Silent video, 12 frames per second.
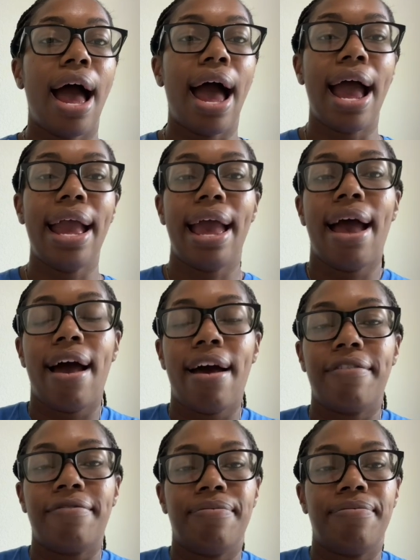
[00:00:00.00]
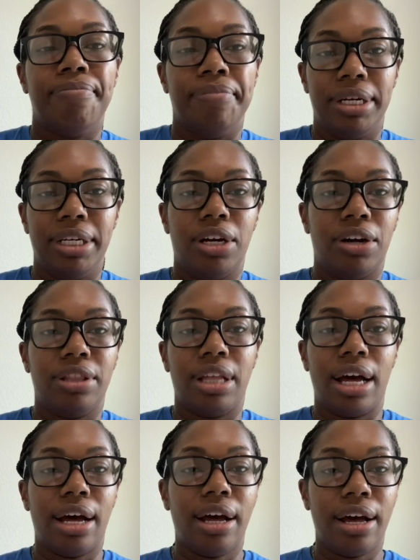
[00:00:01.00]
I have money on
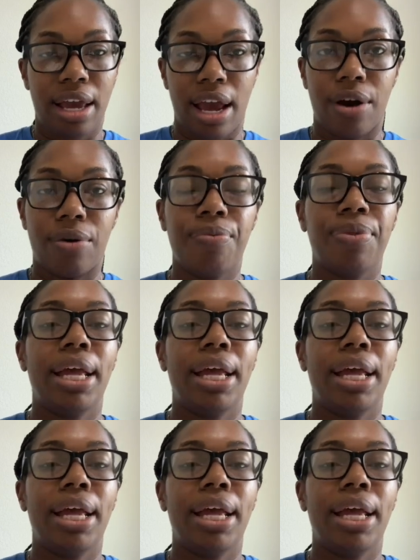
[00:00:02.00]
that account,